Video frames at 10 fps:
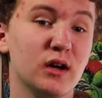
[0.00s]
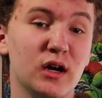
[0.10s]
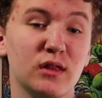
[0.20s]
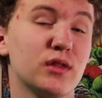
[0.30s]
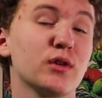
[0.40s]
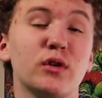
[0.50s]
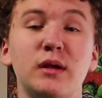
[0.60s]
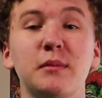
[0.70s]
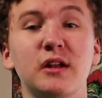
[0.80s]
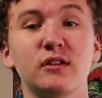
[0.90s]

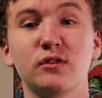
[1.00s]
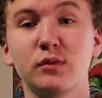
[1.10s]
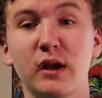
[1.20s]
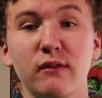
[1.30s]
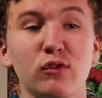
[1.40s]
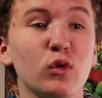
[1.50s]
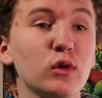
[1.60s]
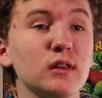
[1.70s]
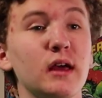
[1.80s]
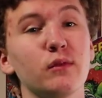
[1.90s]
30 minutes or whatever,
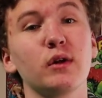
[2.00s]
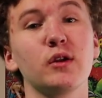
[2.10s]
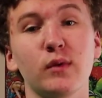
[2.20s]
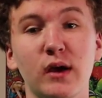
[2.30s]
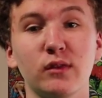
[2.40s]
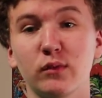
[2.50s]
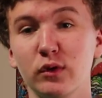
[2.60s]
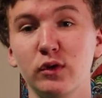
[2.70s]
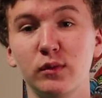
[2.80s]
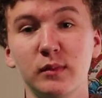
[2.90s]
or let run around the
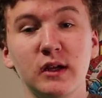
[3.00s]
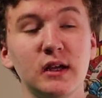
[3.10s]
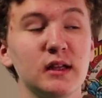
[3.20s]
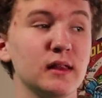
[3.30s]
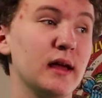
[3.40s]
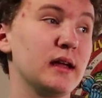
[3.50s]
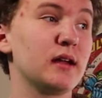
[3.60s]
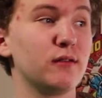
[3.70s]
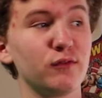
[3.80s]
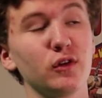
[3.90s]
room
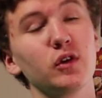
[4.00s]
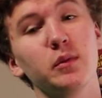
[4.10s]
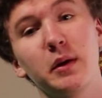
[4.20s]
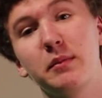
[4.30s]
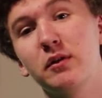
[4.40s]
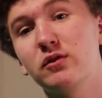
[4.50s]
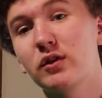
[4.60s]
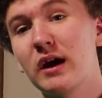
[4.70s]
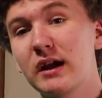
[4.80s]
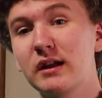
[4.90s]
like Inferno, my bearded
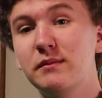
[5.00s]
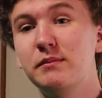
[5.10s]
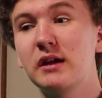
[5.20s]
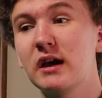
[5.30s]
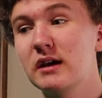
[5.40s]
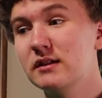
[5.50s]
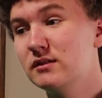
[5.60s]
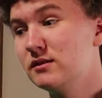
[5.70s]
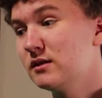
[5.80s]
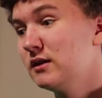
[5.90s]
dragon,
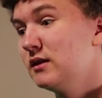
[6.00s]
because